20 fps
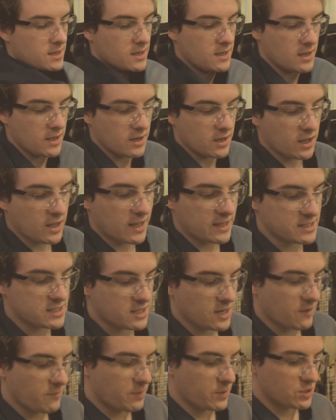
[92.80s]
and all that
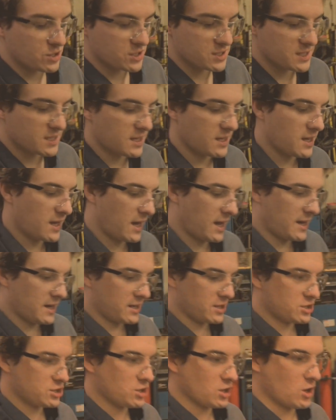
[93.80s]
stuff, but just kind of
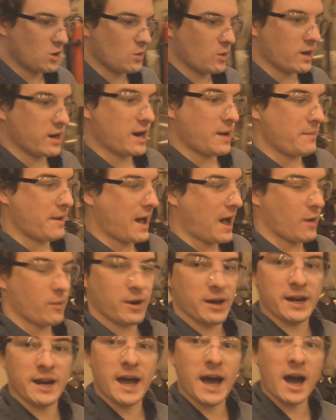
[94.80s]
show where I'm at
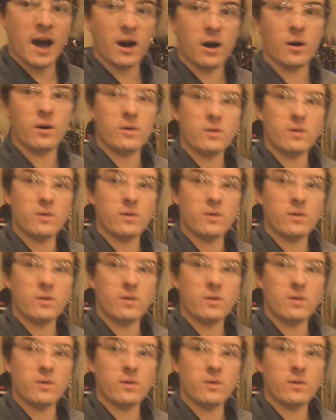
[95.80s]
right now.